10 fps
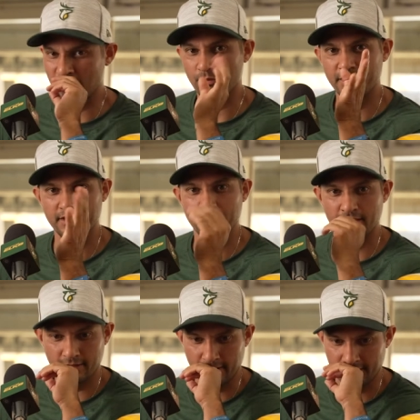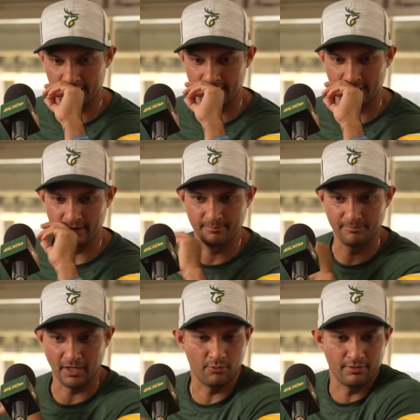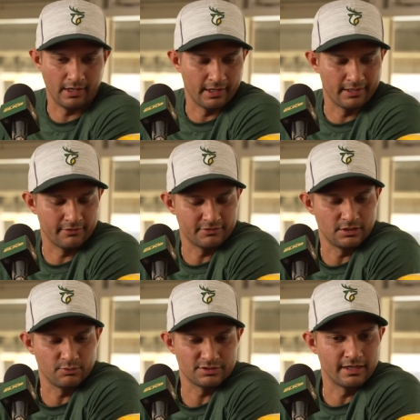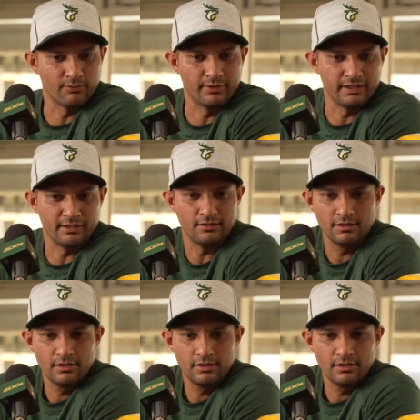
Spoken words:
So I went in there, and I obviously was not ready